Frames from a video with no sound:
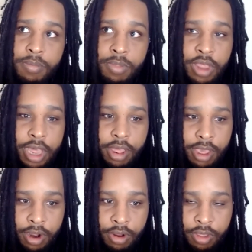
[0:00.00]
60
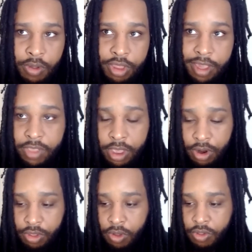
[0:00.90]
years ago, 70
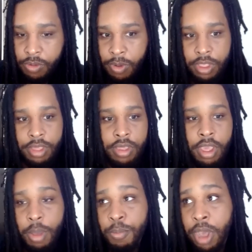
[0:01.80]
years ago, she wrote this,
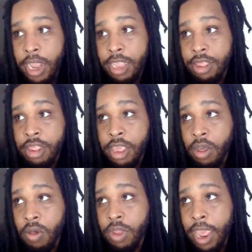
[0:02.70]
but it's
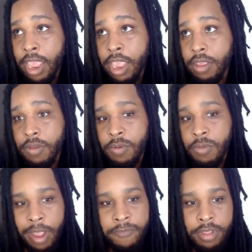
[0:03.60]
still like
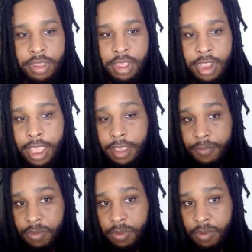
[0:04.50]
reference today.